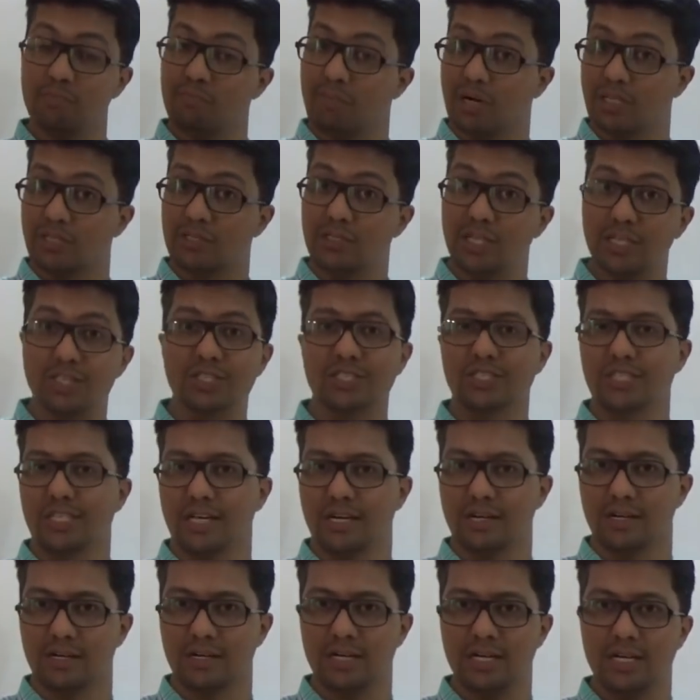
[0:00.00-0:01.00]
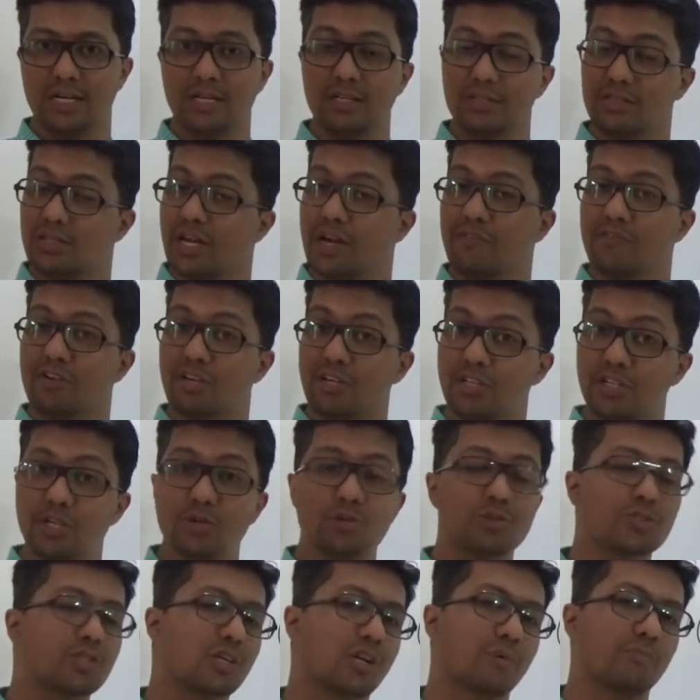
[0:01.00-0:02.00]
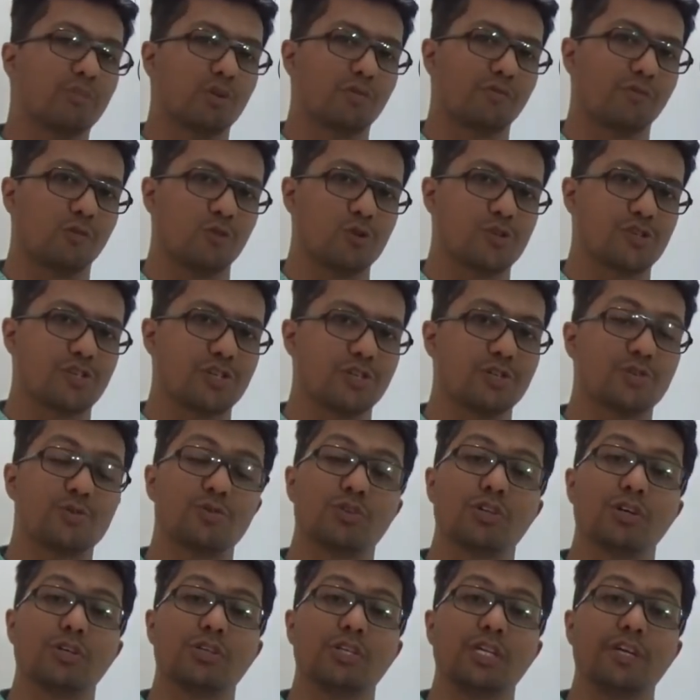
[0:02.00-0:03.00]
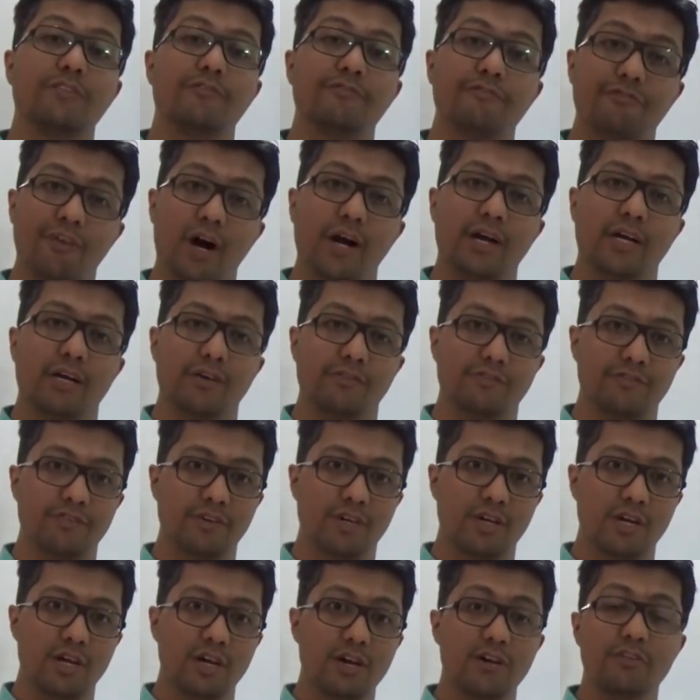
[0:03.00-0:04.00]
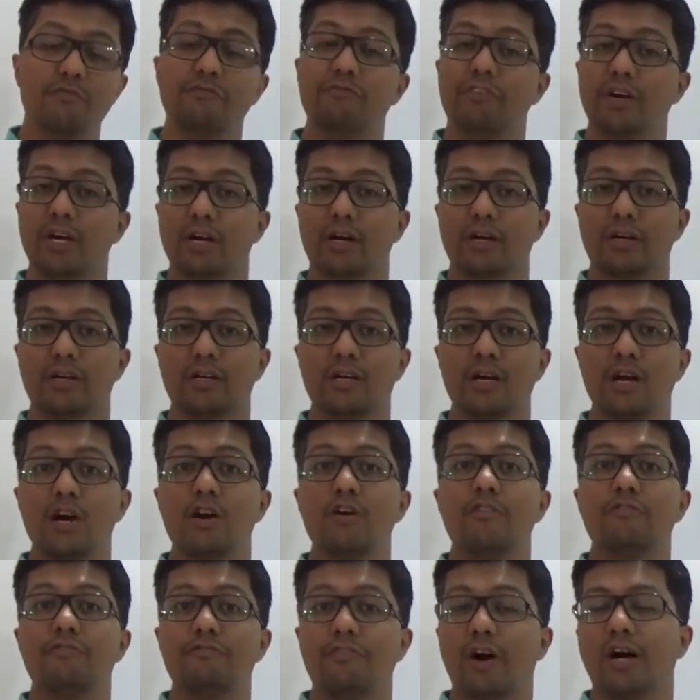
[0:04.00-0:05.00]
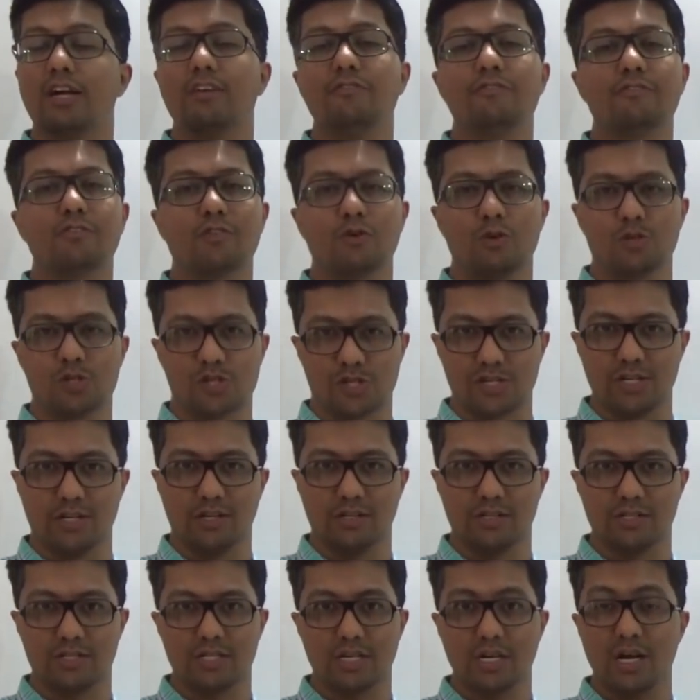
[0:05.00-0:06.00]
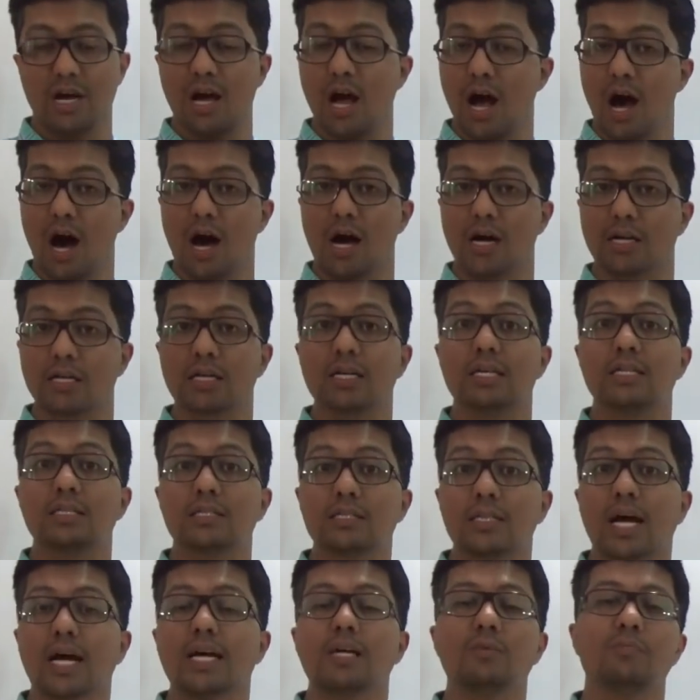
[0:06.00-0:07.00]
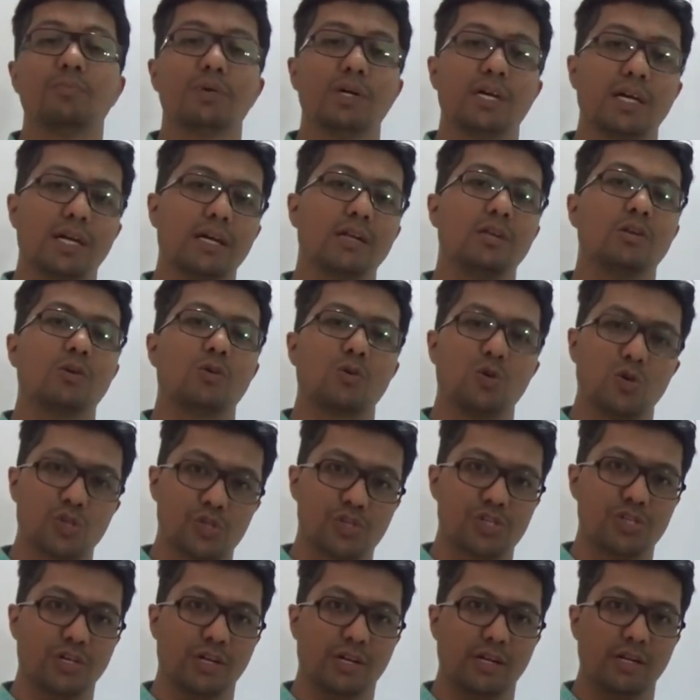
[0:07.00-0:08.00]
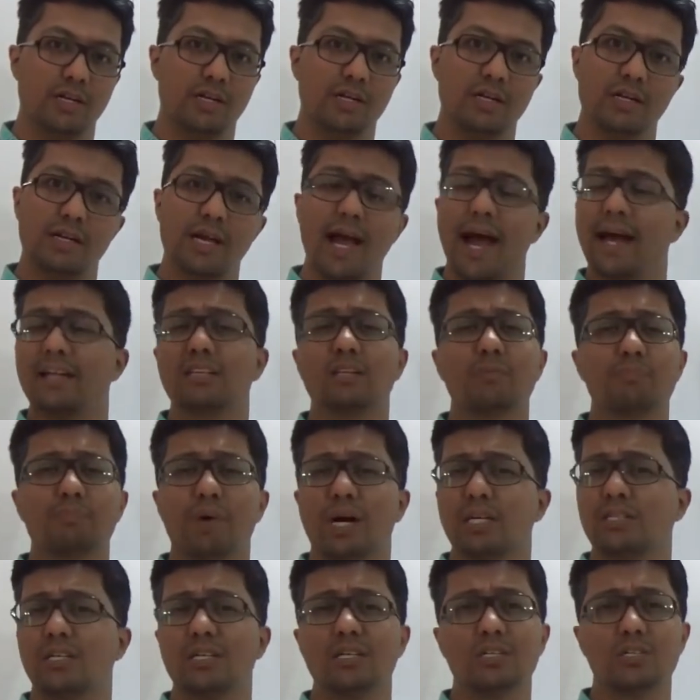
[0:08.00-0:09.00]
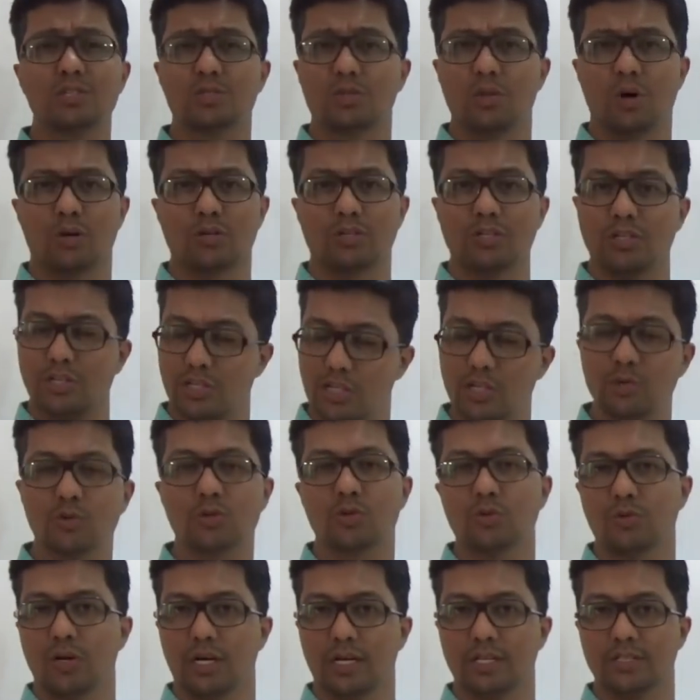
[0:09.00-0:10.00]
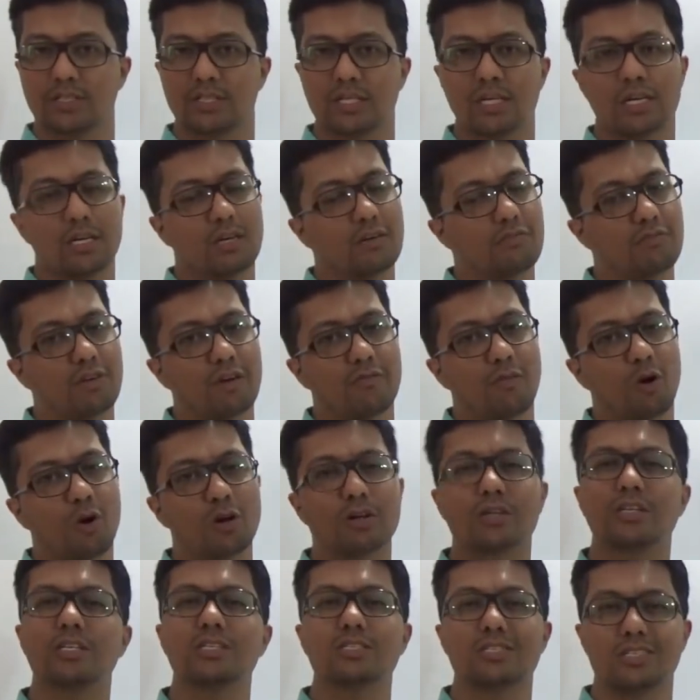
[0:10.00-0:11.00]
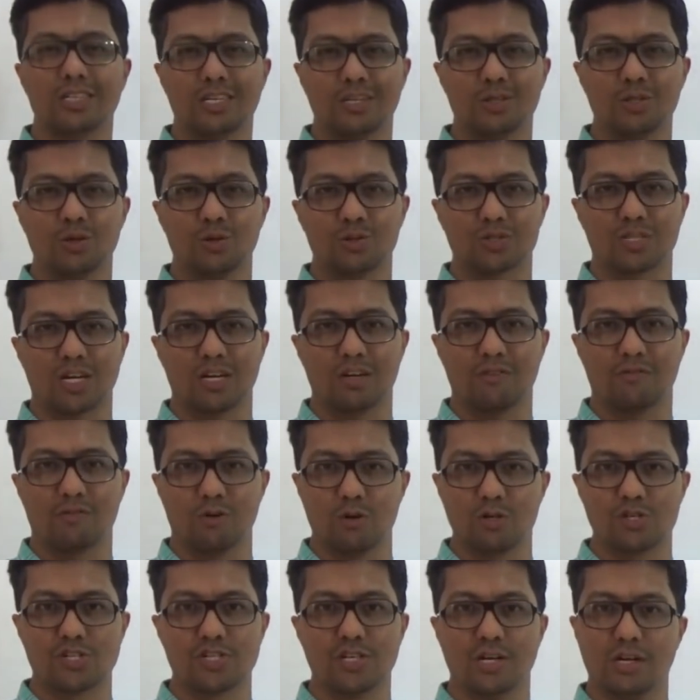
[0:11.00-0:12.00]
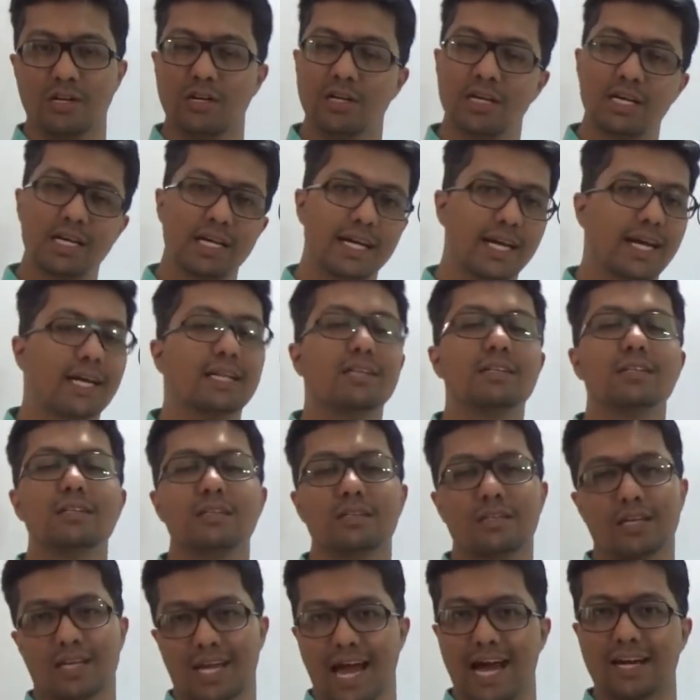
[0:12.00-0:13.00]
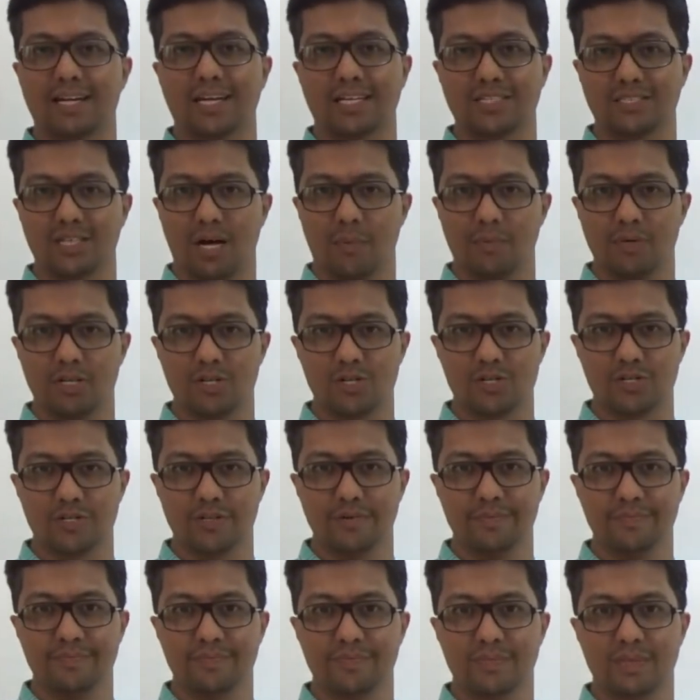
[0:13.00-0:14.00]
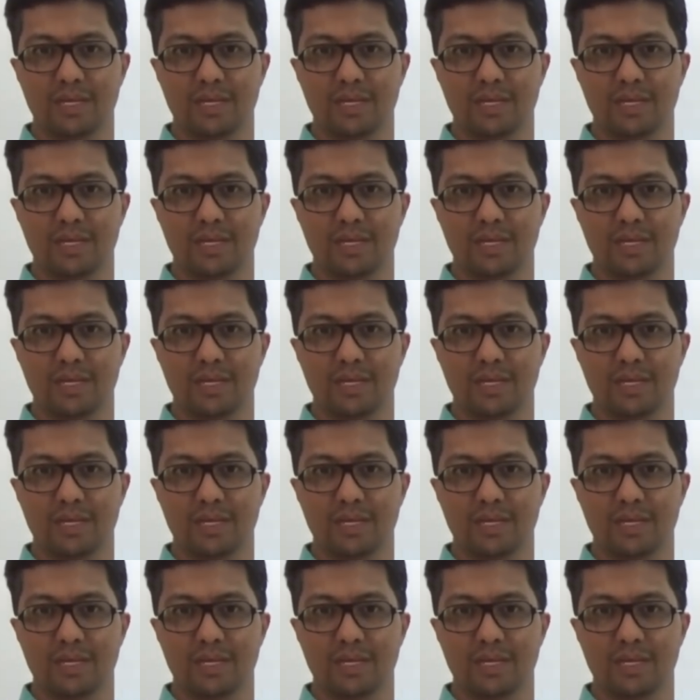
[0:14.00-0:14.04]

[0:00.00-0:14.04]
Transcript: But this year, they have reduced the number of questions to 35, where 5 questions are type-in question, and the pattern is not new to us. We have already seen those kind of questions in the CAT examination.